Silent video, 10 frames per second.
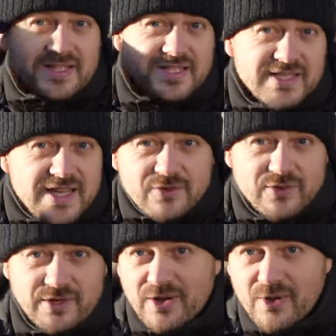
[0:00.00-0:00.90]
the
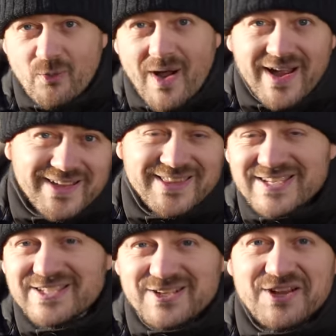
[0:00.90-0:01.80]
secret why
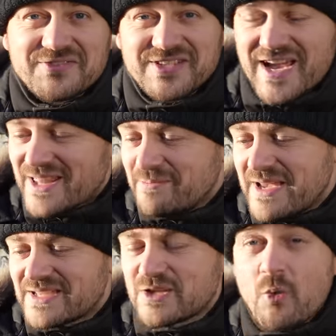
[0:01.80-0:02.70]
these gloves are the
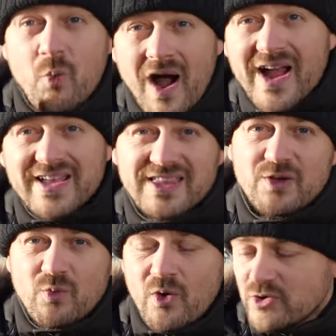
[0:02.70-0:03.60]
best, why
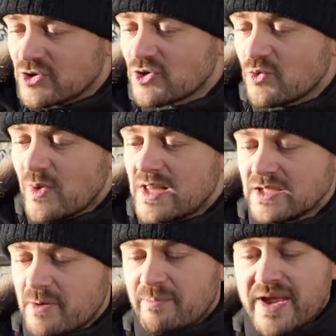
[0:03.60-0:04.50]
they work so well
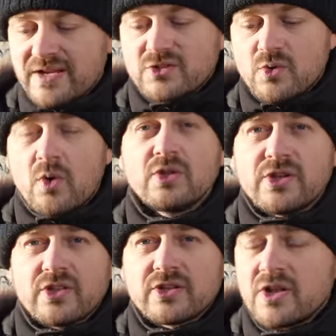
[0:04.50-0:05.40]
compared to all
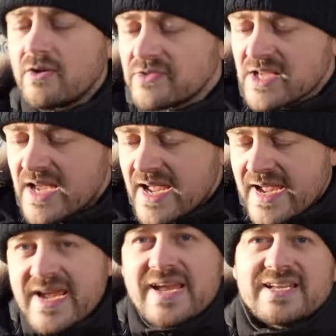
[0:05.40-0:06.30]
the other gloves,
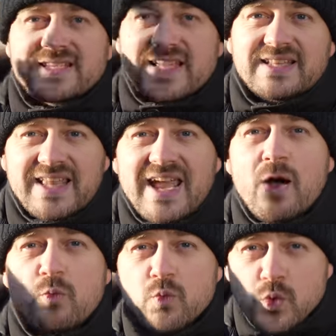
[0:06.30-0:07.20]
is that they
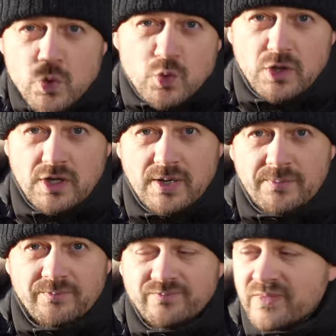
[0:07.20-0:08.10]
are wool.
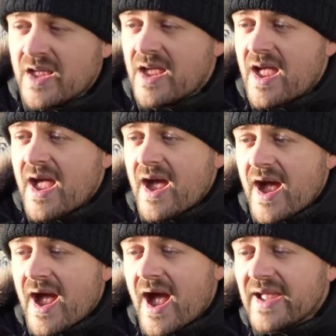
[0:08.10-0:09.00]

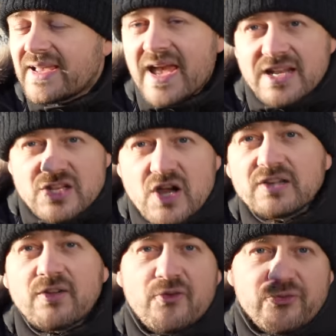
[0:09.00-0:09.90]
I
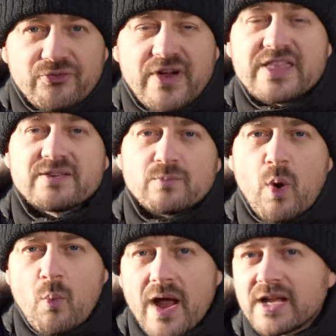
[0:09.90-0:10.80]
cannot fathom
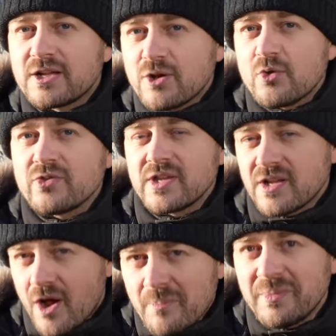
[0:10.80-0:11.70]
why clothing
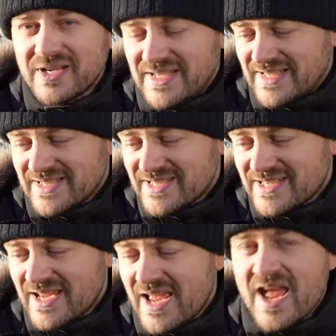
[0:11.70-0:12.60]
companies